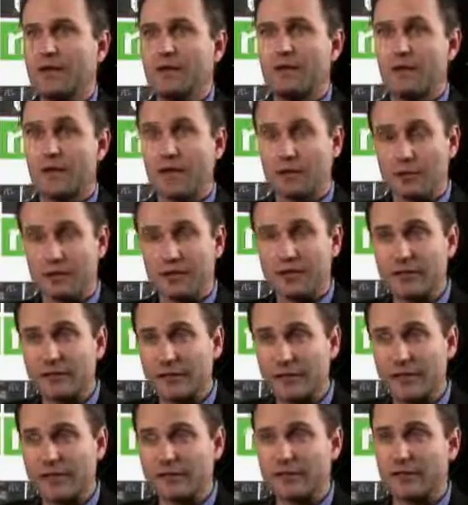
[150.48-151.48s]
increase their
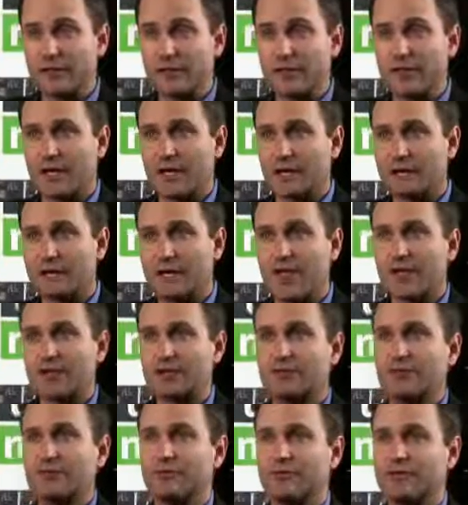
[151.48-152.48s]
customer
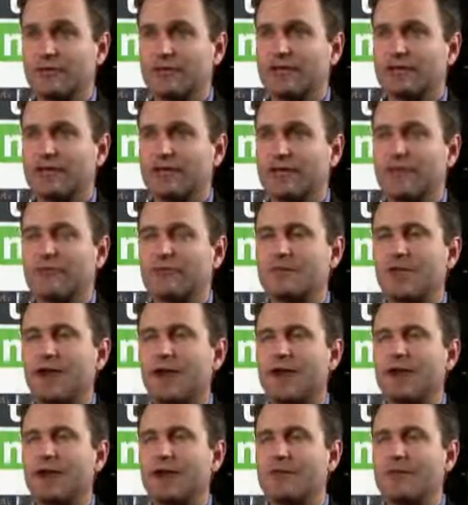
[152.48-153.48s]
satisfaction, but at the same
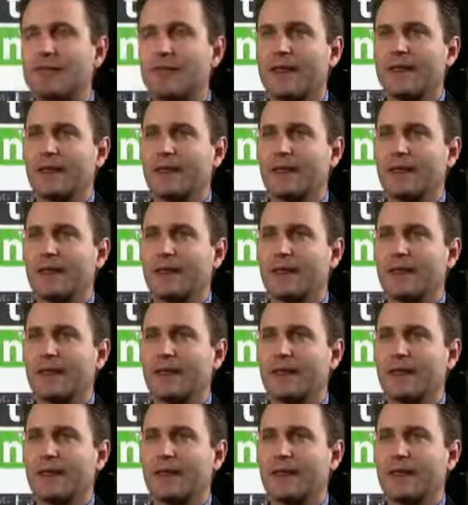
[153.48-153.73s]
time